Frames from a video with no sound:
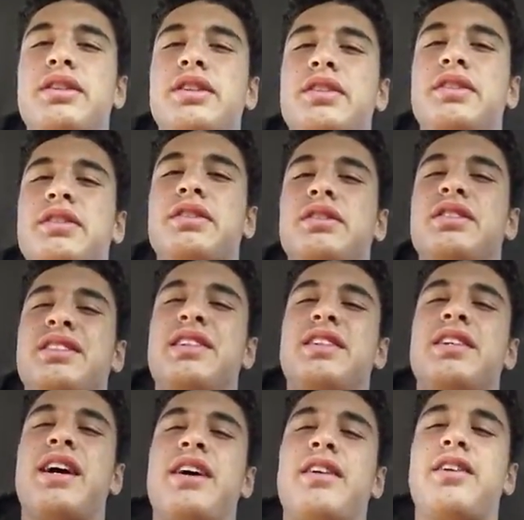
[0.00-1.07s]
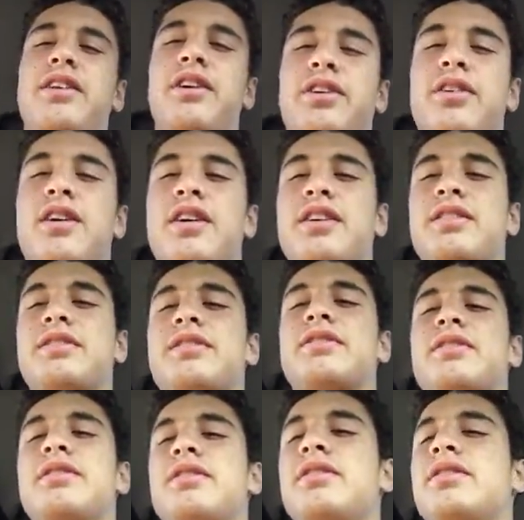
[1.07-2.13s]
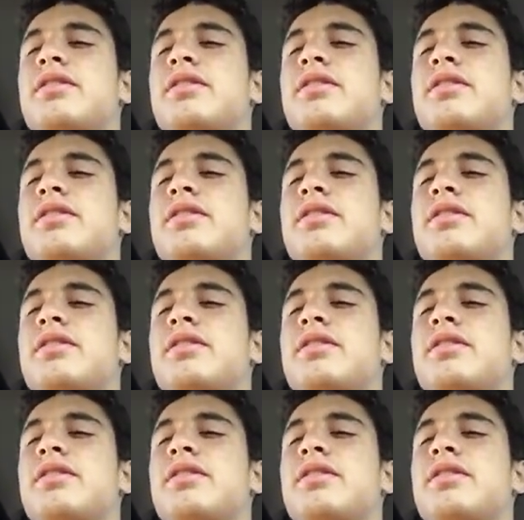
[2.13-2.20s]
Jesus, he died on the cross